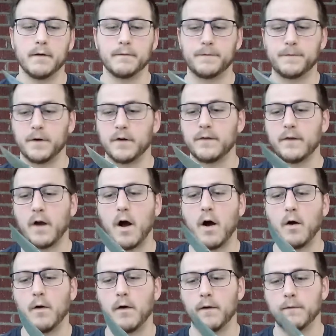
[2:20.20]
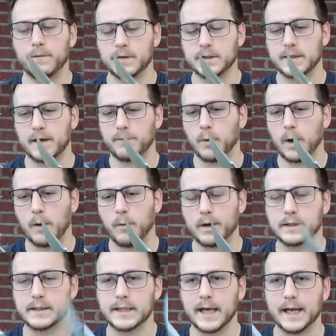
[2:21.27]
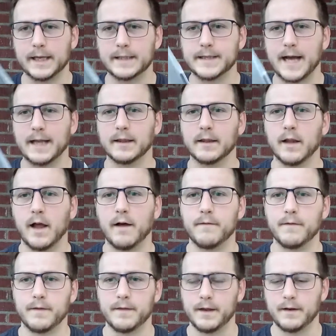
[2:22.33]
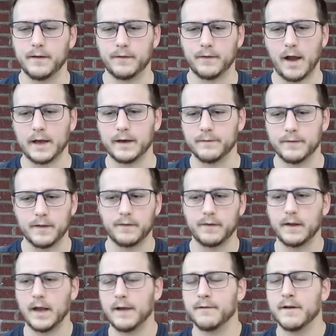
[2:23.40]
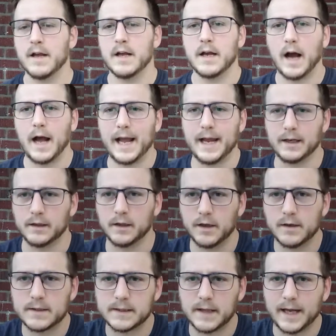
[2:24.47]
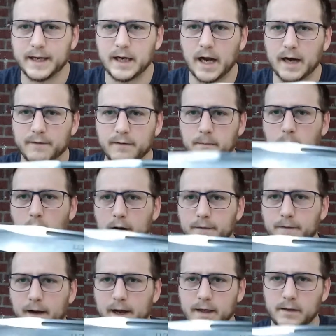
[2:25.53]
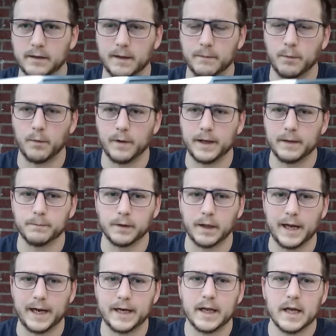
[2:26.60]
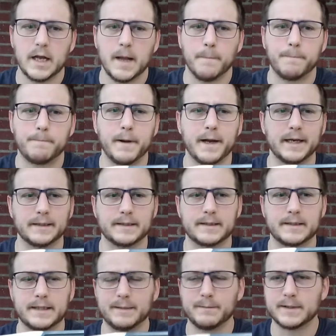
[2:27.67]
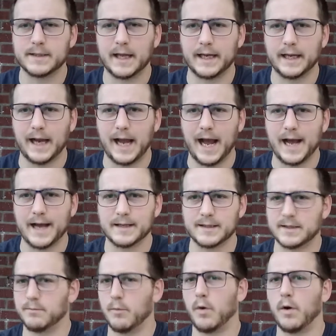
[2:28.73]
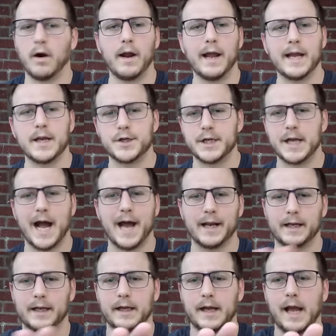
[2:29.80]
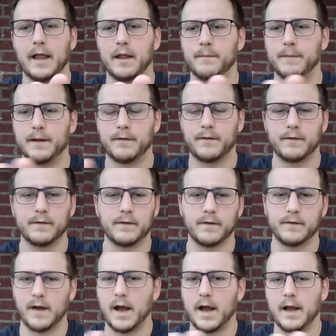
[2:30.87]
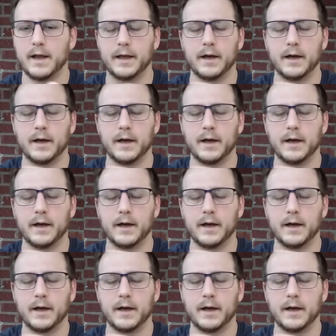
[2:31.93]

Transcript: First off, what I want to say is I love the design of this knife. It looks like kind of a modified clip point blade, but it seems like it has more Asiatic elements design,